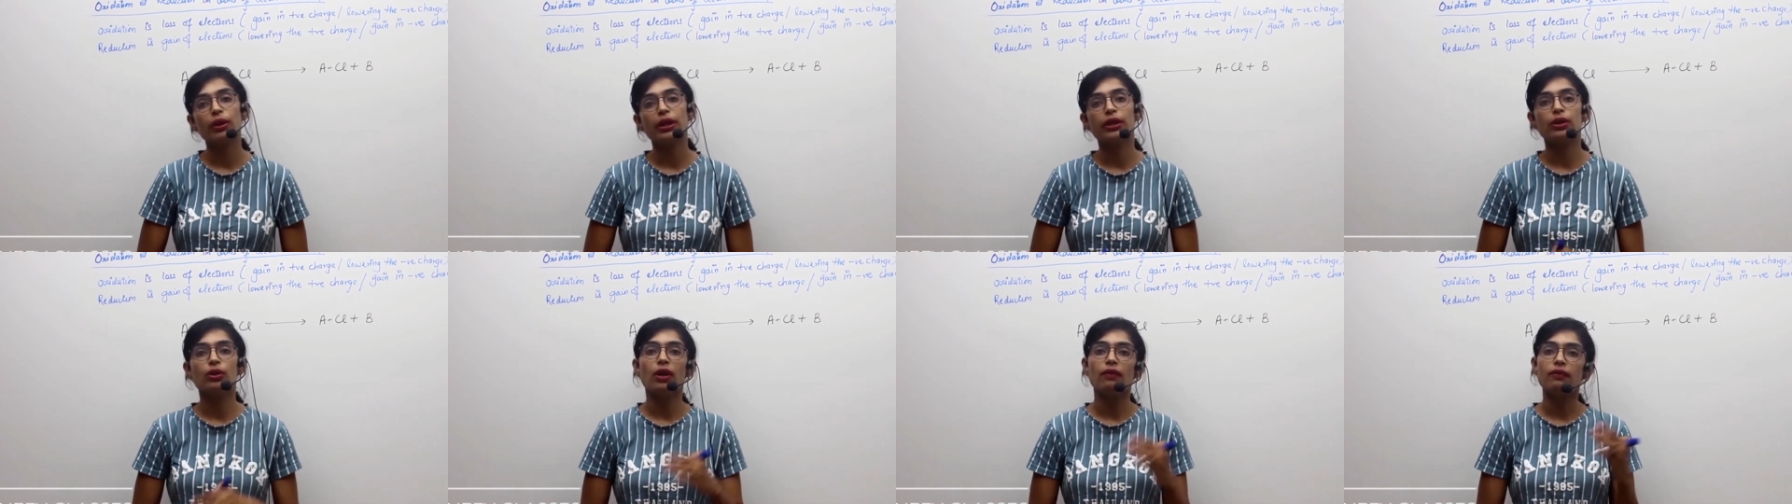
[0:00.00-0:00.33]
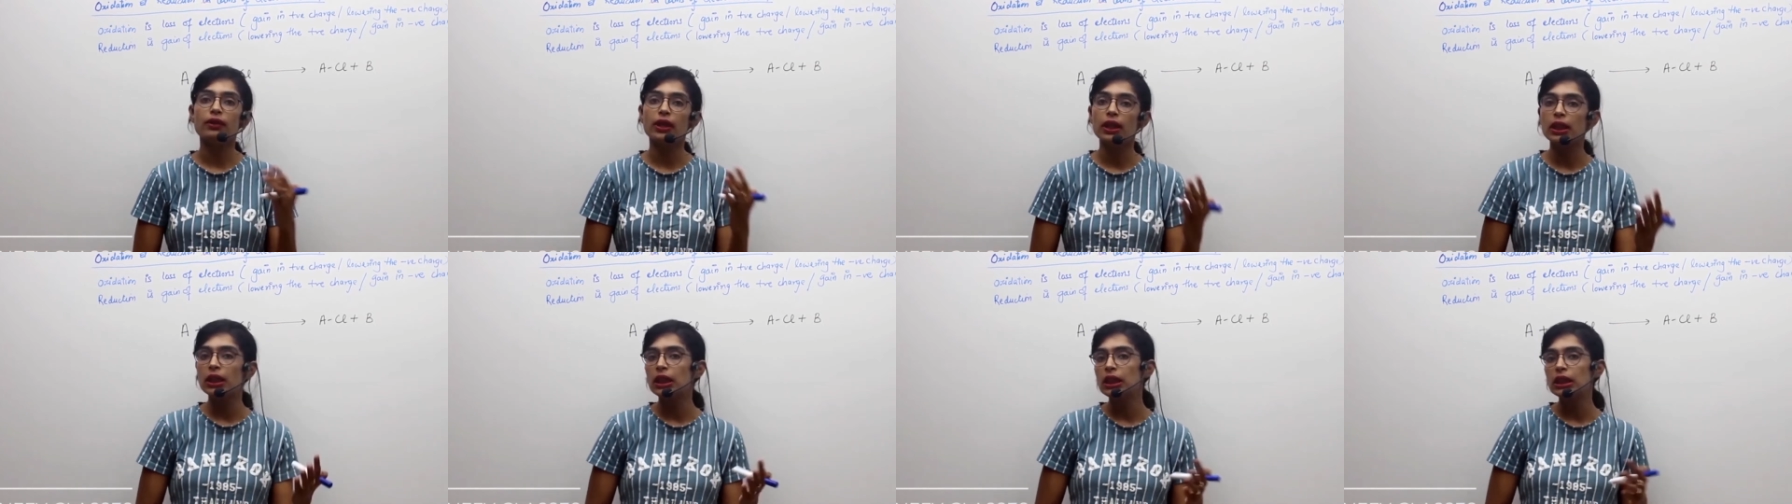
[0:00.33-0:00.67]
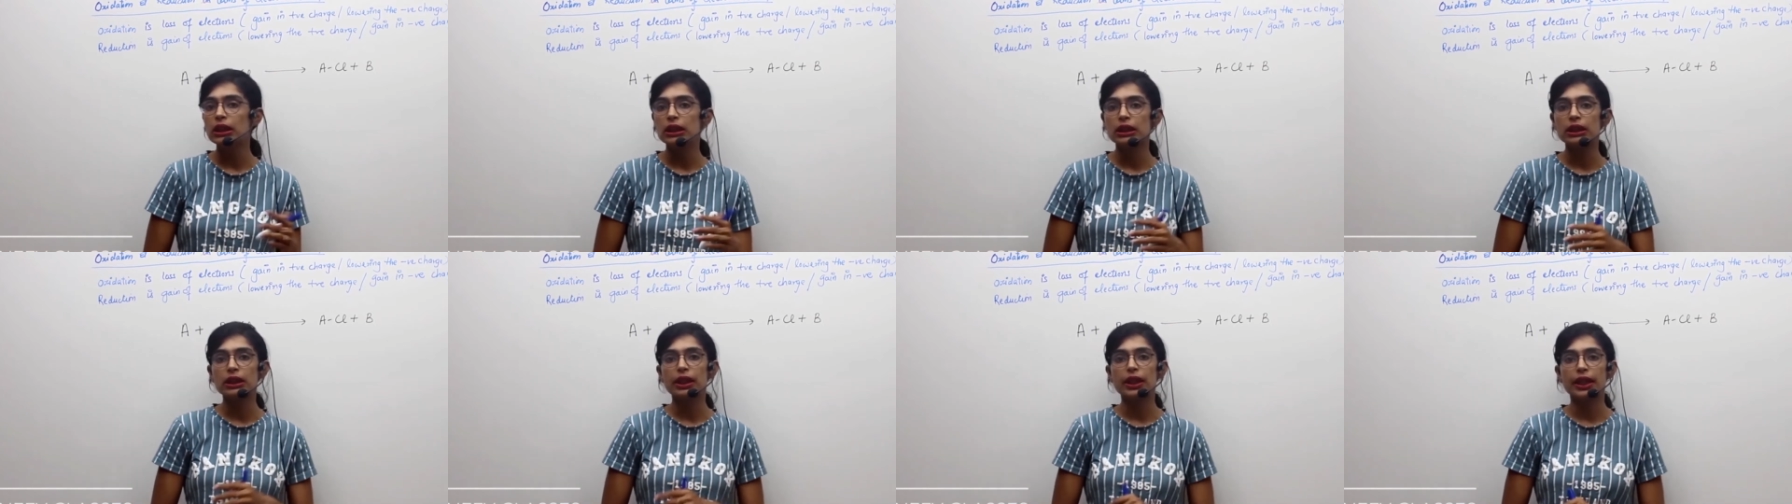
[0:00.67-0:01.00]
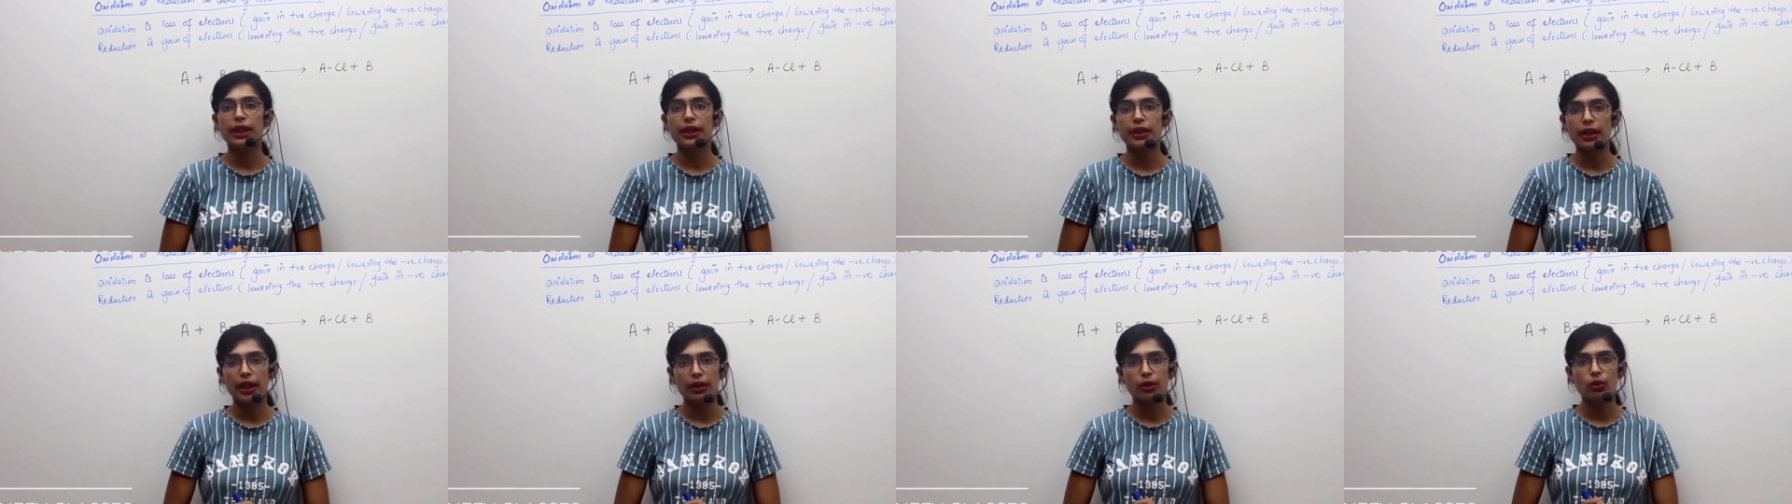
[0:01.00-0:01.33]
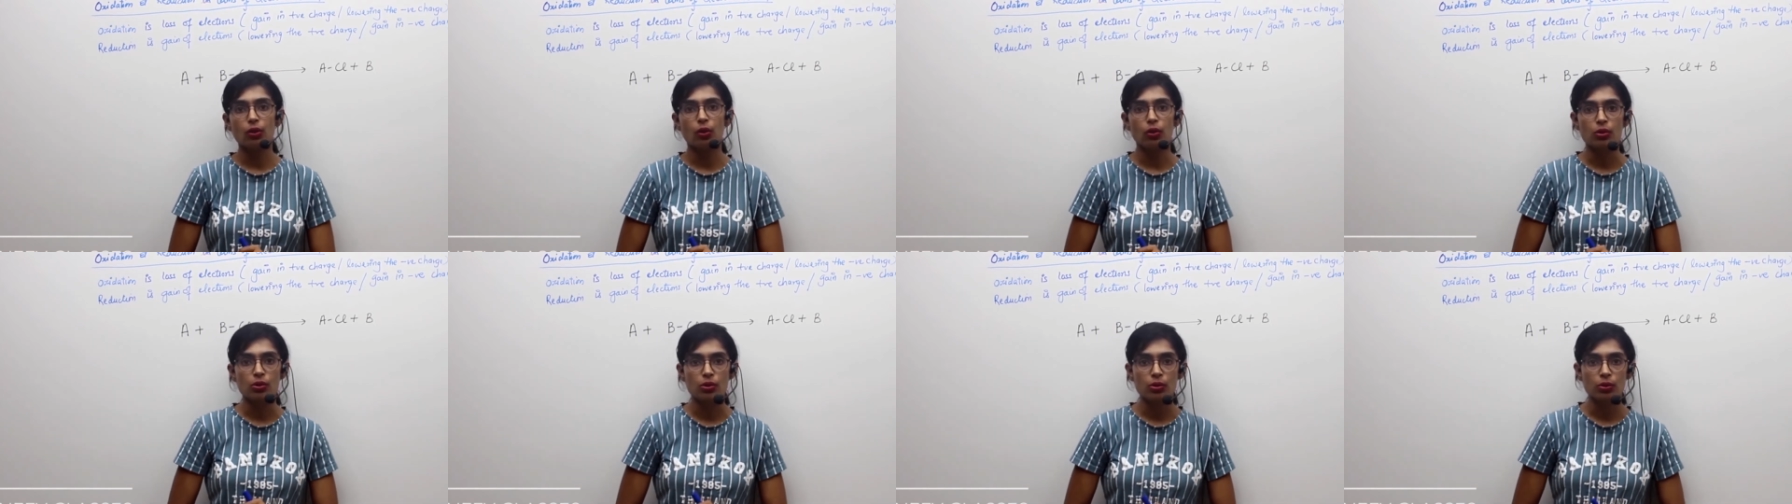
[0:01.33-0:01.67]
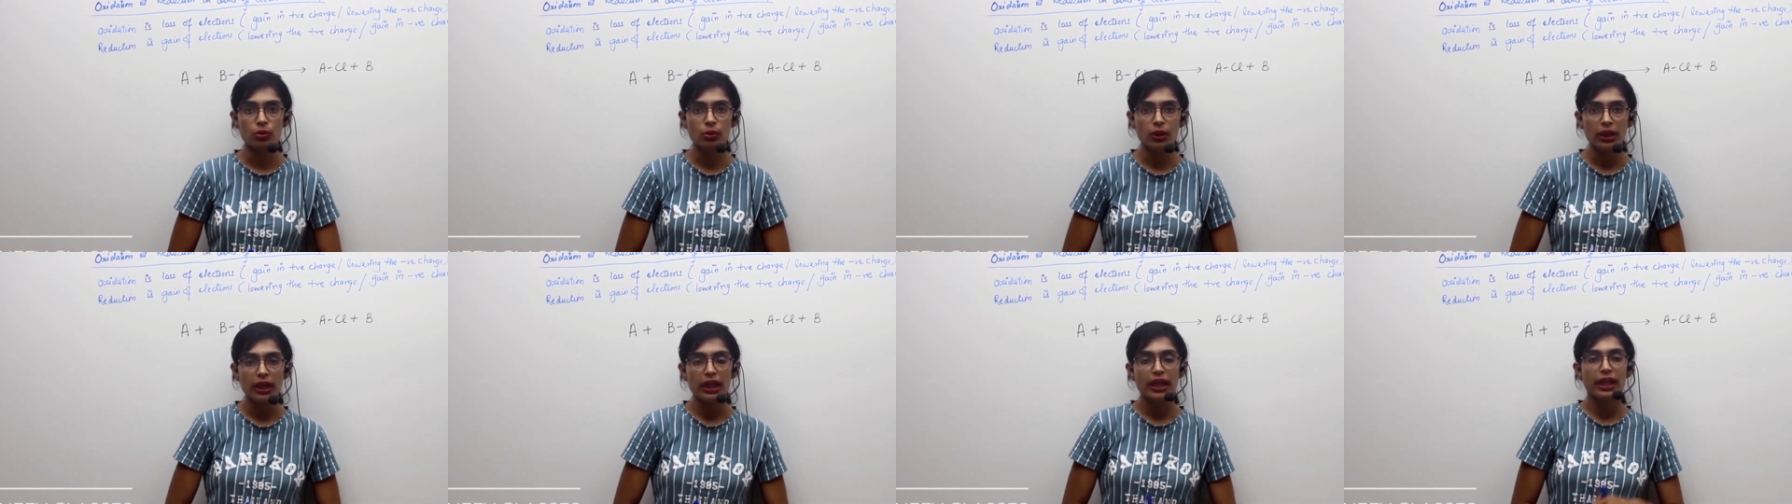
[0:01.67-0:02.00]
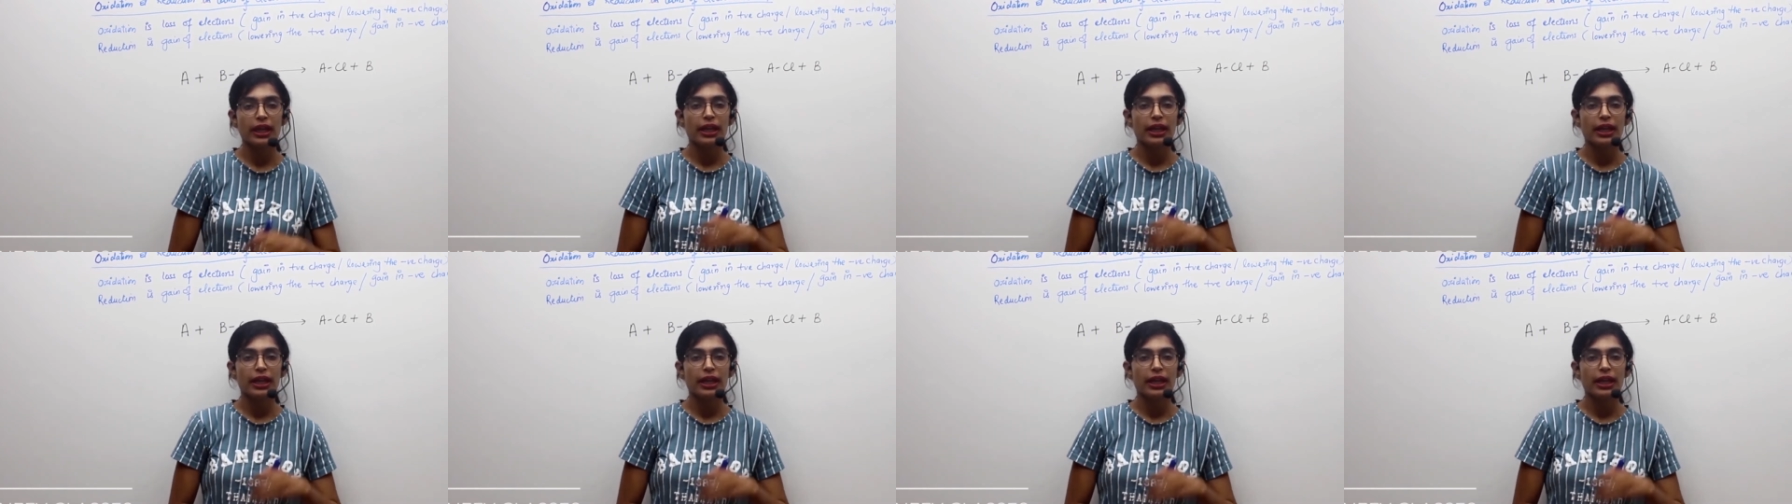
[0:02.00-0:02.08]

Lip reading: and you have learned this in grade 9th also.